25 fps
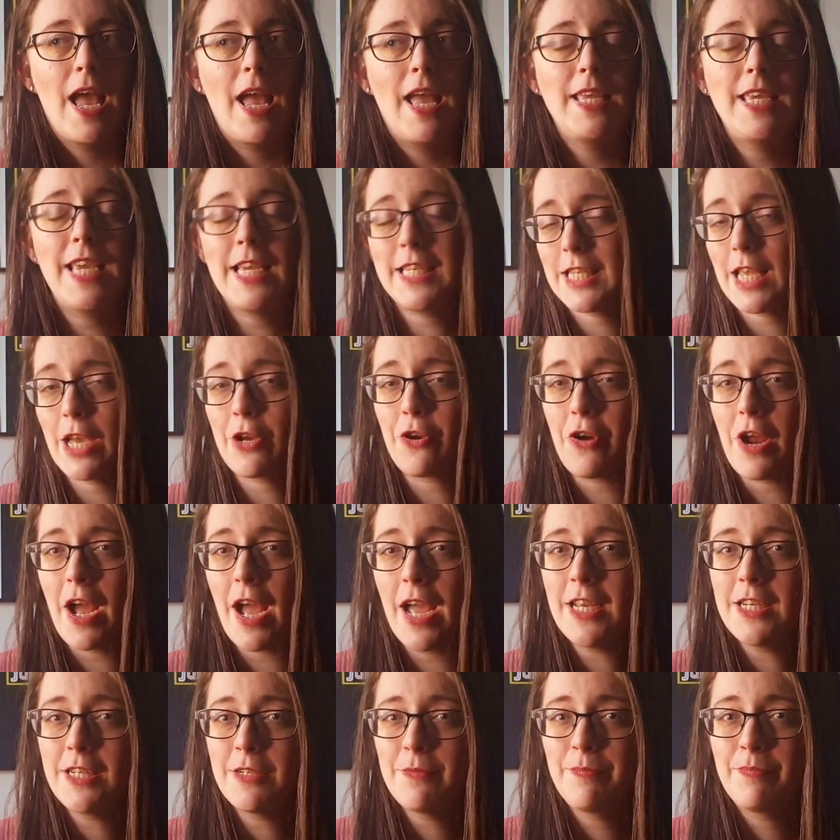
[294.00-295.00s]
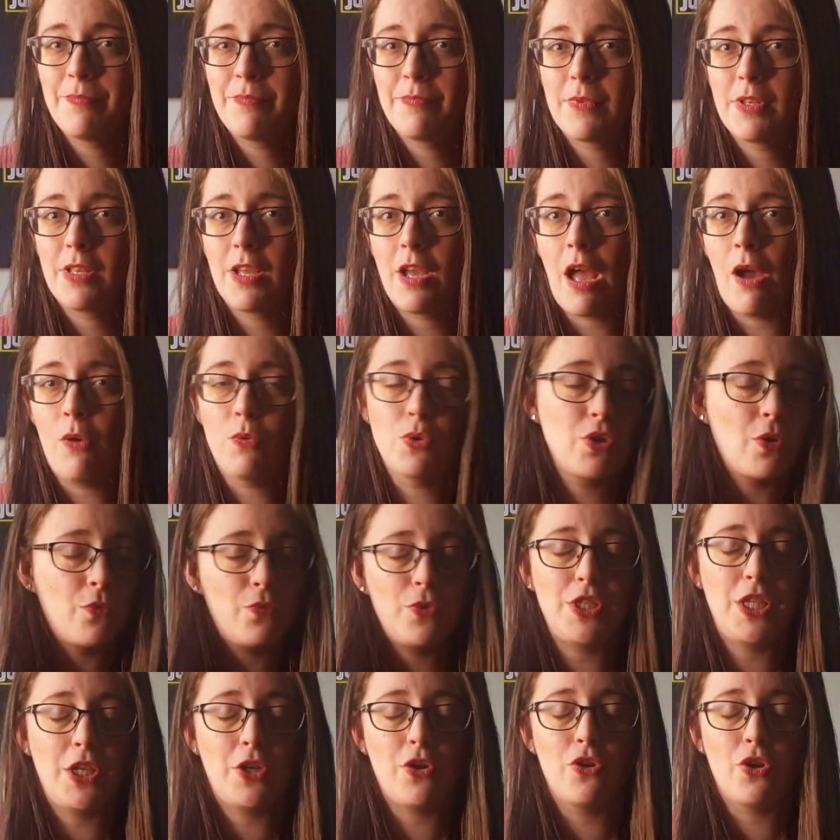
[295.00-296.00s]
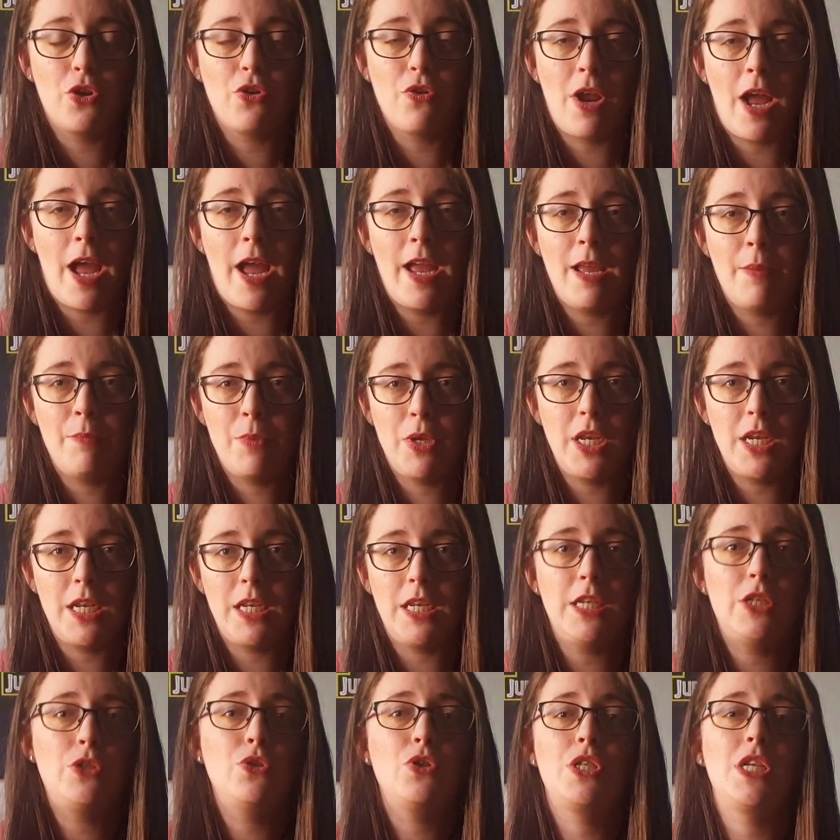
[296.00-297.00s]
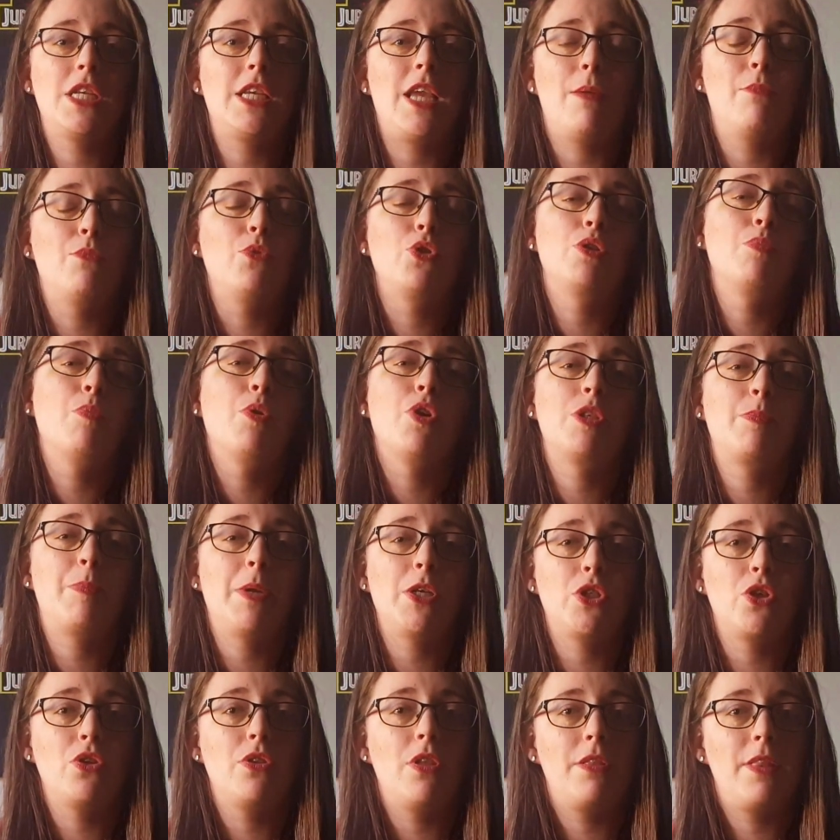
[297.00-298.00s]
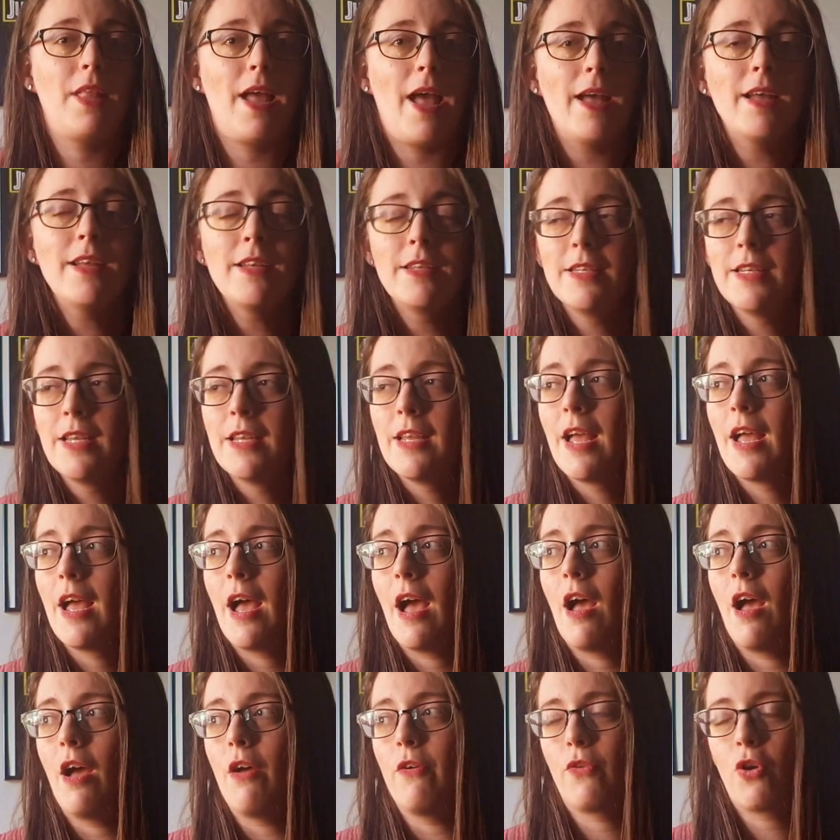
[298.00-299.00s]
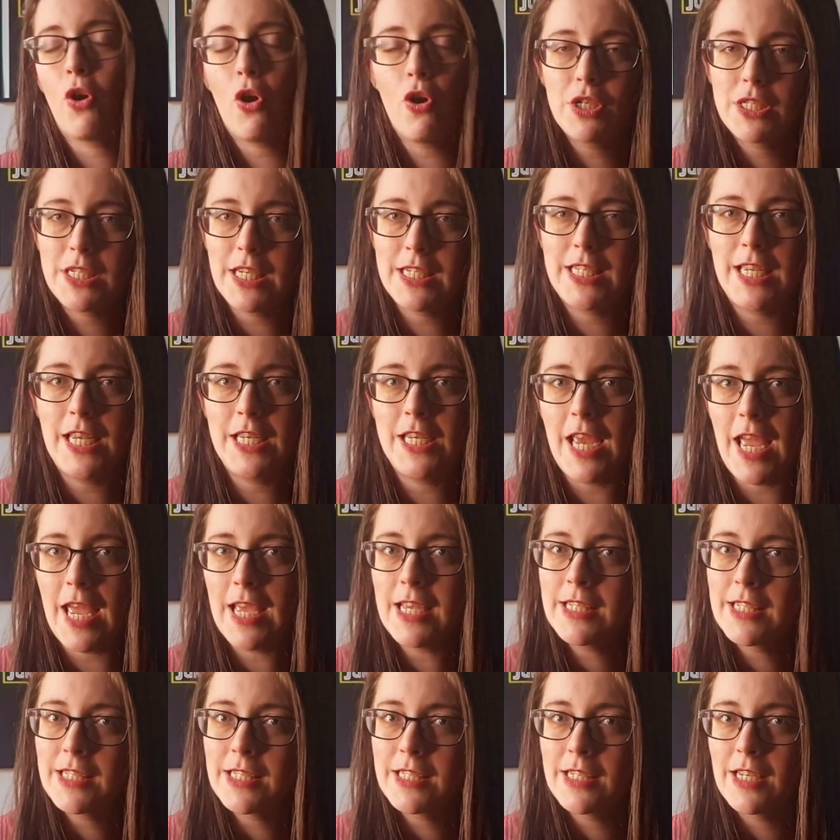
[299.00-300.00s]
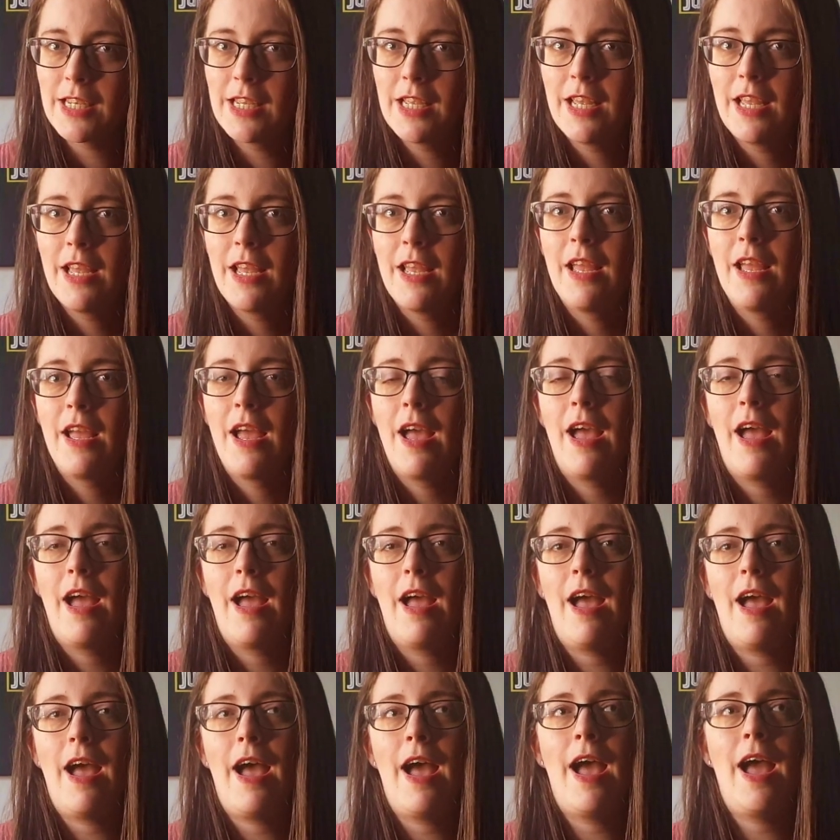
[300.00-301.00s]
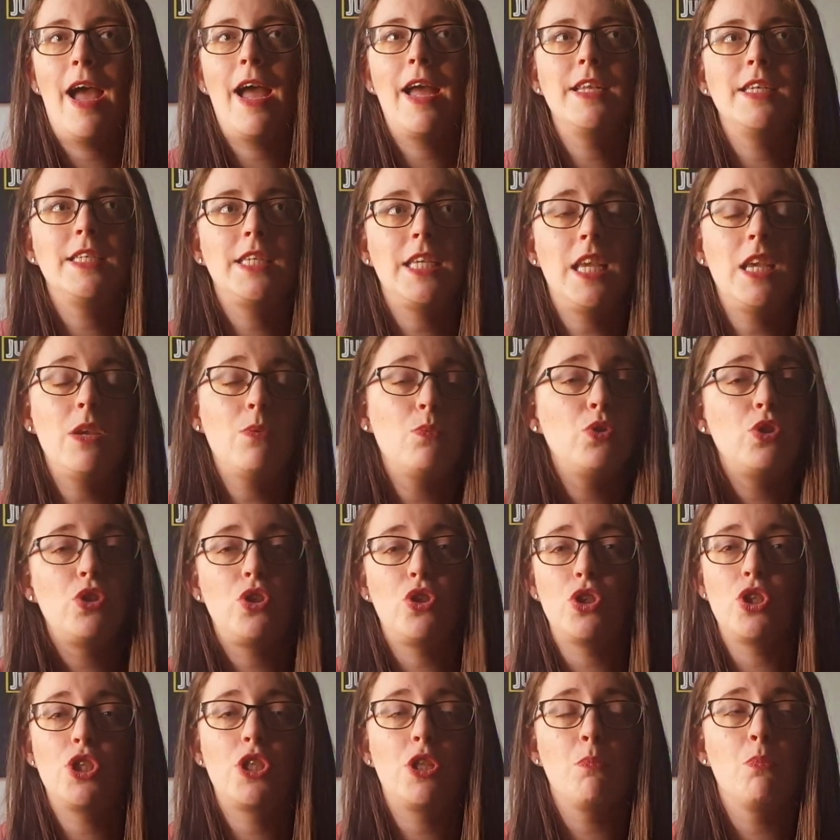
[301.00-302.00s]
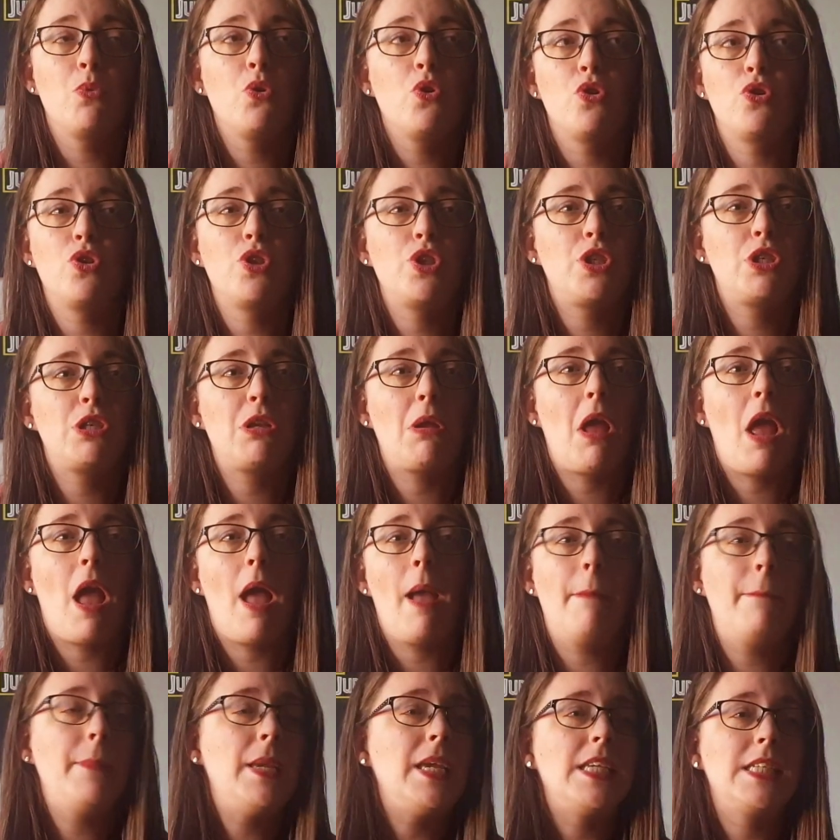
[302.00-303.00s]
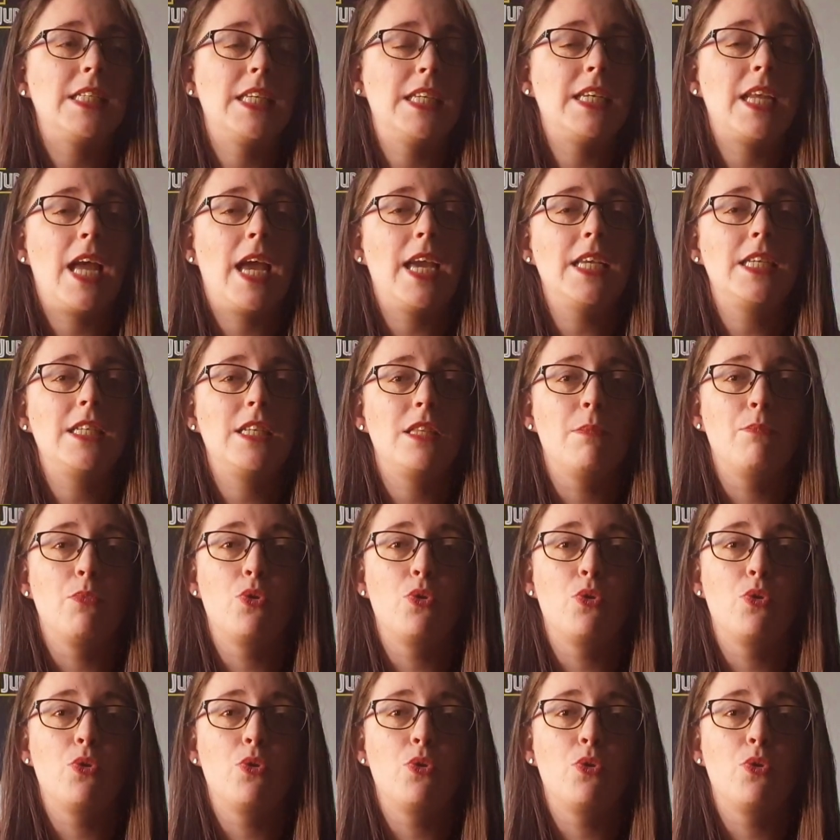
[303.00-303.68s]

Yes, I cried. I was obviously going to cry. I mean, it doesn't get much more special than that. Of course I said yes. And it was just the most amazing night, the